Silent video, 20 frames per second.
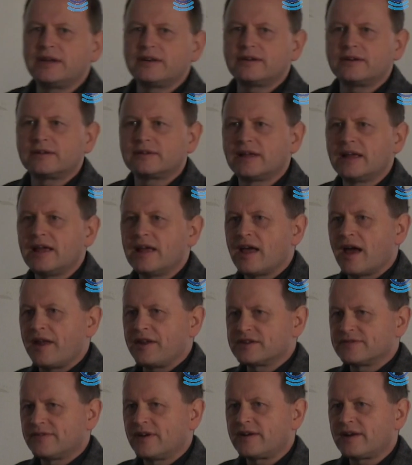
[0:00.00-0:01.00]
period,
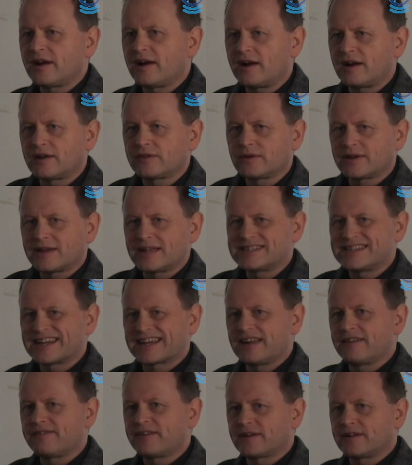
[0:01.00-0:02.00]
and it's very hard to get
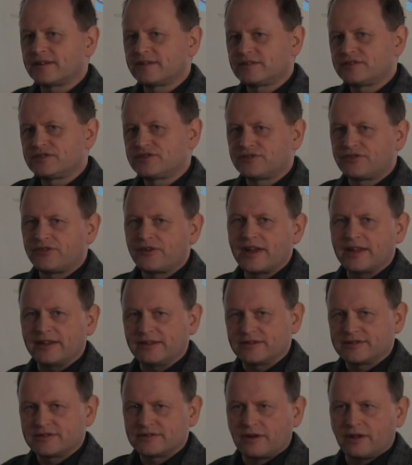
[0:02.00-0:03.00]
significant
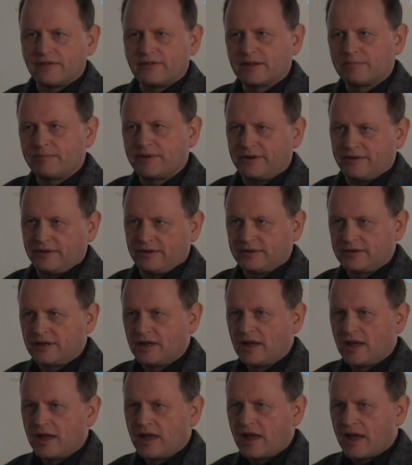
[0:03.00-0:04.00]
trends on that
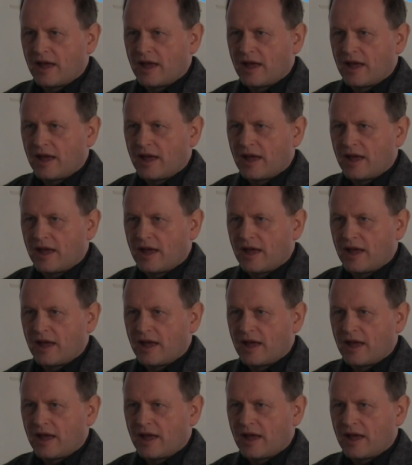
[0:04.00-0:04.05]
period.